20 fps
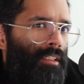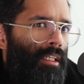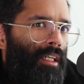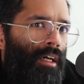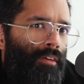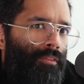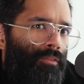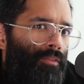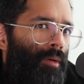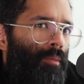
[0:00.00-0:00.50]

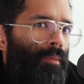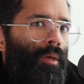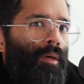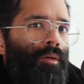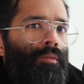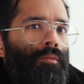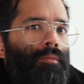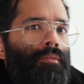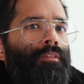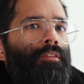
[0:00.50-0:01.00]
enough
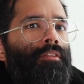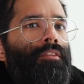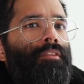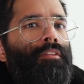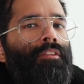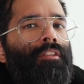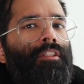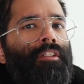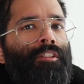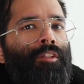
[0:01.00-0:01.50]
about
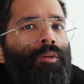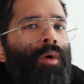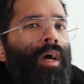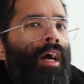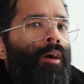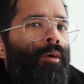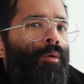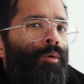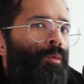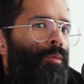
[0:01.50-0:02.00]

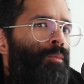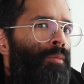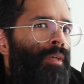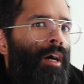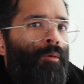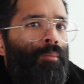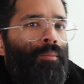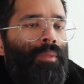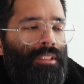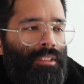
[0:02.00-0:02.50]

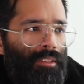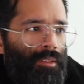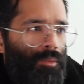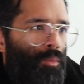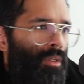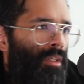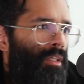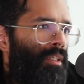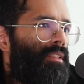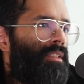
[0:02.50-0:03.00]
how business
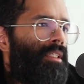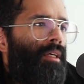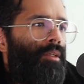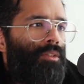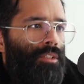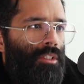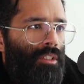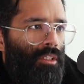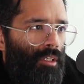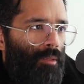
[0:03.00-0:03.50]
works, how
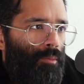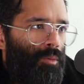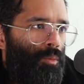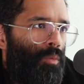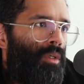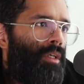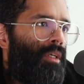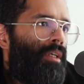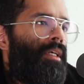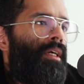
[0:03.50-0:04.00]
startups
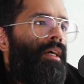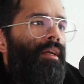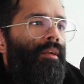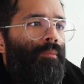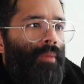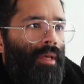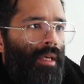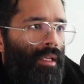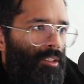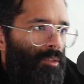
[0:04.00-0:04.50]
work, how to
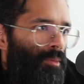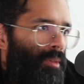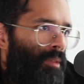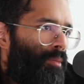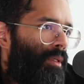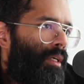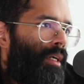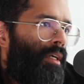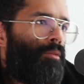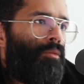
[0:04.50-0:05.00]
manage
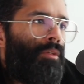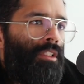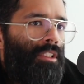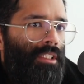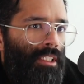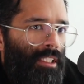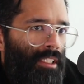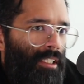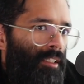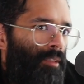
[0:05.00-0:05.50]
people, how to run
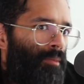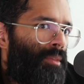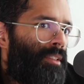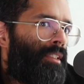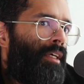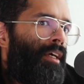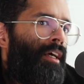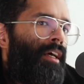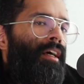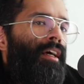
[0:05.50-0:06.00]
teams,
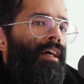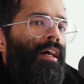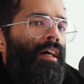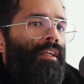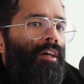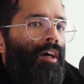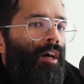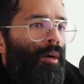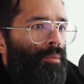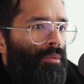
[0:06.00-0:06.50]
how
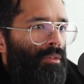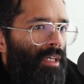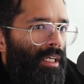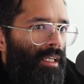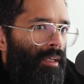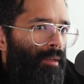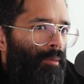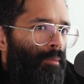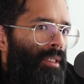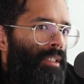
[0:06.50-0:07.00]
to operate
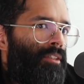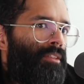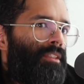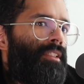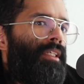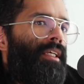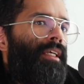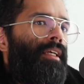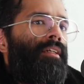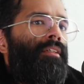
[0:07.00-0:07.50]
at bigger
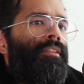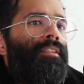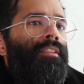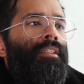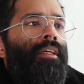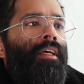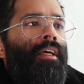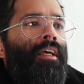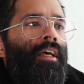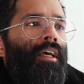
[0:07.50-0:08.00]
scales,
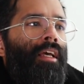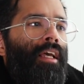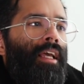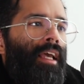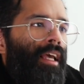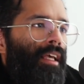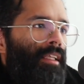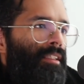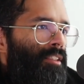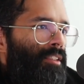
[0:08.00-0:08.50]

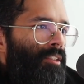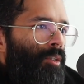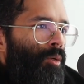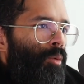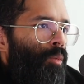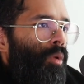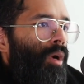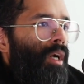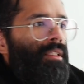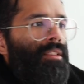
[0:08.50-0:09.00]
and so
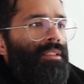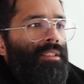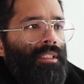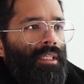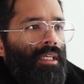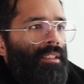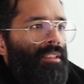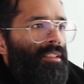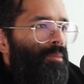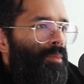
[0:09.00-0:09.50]
wanted to
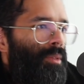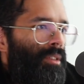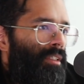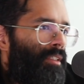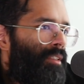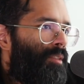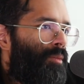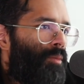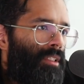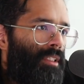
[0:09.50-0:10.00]
get
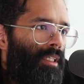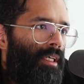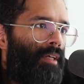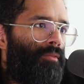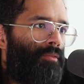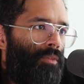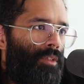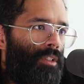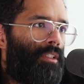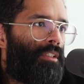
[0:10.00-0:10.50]
experience with
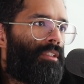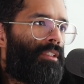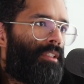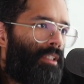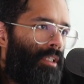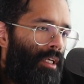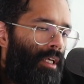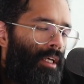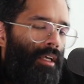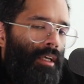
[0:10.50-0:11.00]
that first.
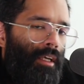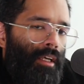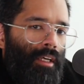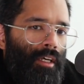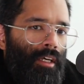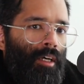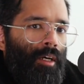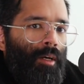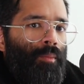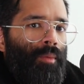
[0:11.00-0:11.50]

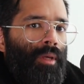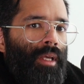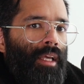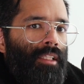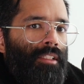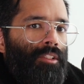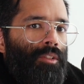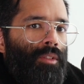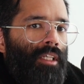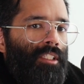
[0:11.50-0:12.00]

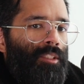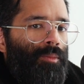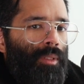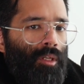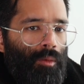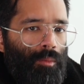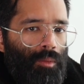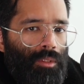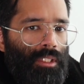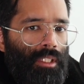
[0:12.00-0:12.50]
I spent
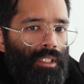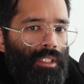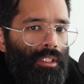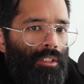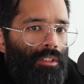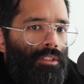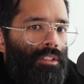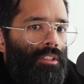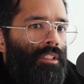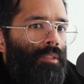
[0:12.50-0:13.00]
almost 8
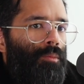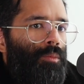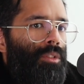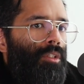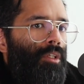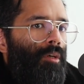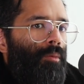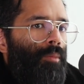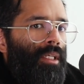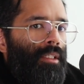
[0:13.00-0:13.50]
years at Deep
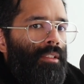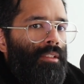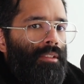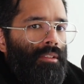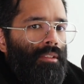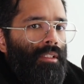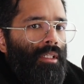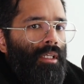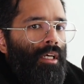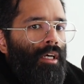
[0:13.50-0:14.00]

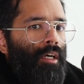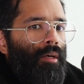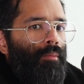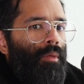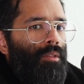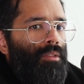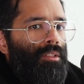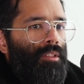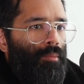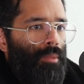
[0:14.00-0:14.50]
Genomics,
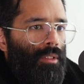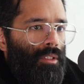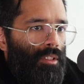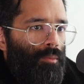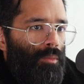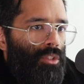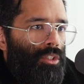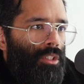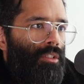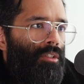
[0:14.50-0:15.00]
mostly building
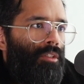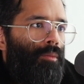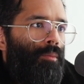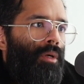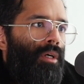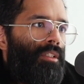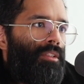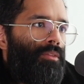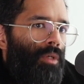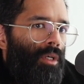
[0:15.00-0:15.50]
machine learning
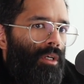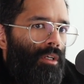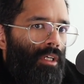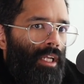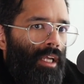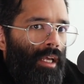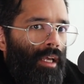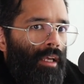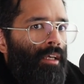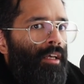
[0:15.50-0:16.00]
models of
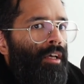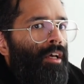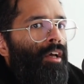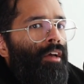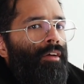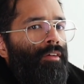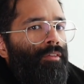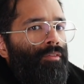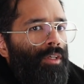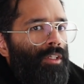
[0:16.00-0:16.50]
RNA,
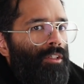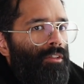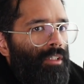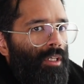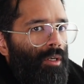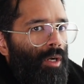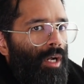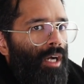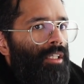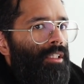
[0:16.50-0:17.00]
figuring
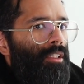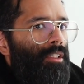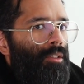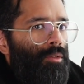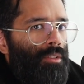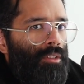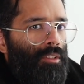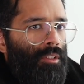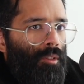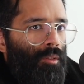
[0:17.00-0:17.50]
out how to
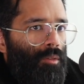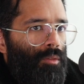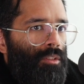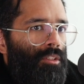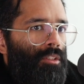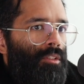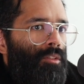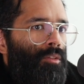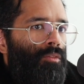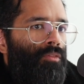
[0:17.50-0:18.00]
use those
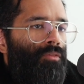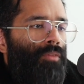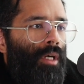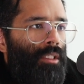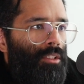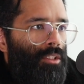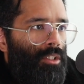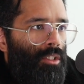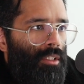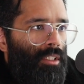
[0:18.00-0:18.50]
to
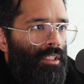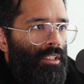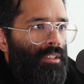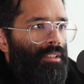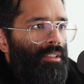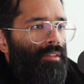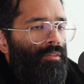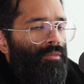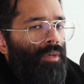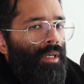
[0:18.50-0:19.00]
find
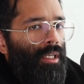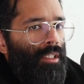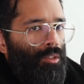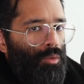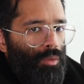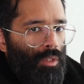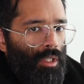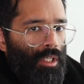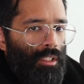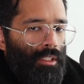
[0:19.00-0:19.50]
targets and find
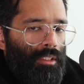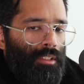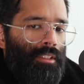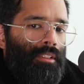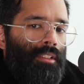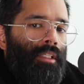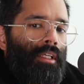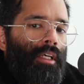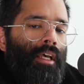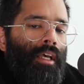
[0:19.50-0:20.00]
drugs.